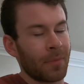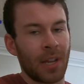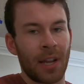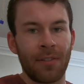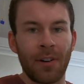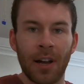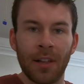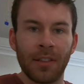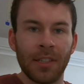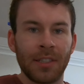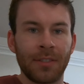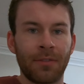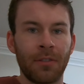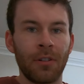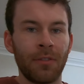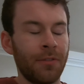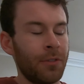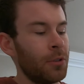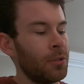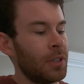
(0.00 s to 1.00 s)
I've had these
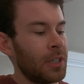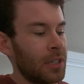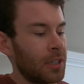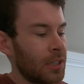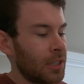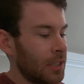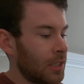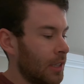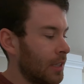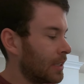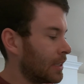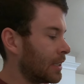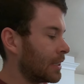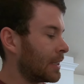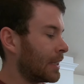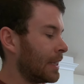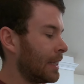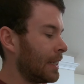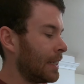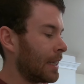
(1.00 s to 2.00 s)
for a few years. This
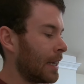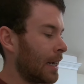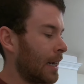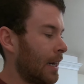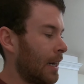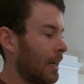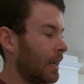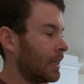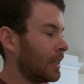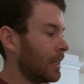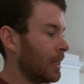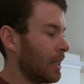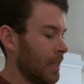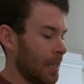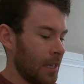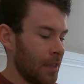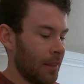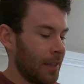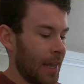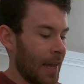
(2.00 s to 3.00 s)
is the
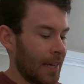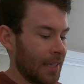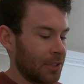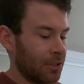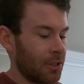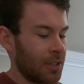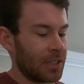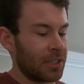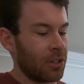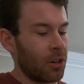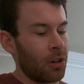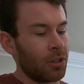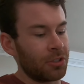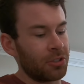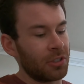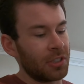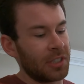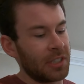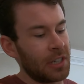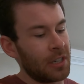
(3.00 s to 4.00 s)
Asterisk
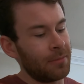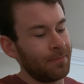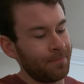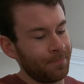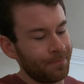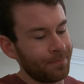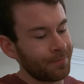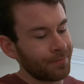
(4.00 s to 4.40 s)
UltraCell,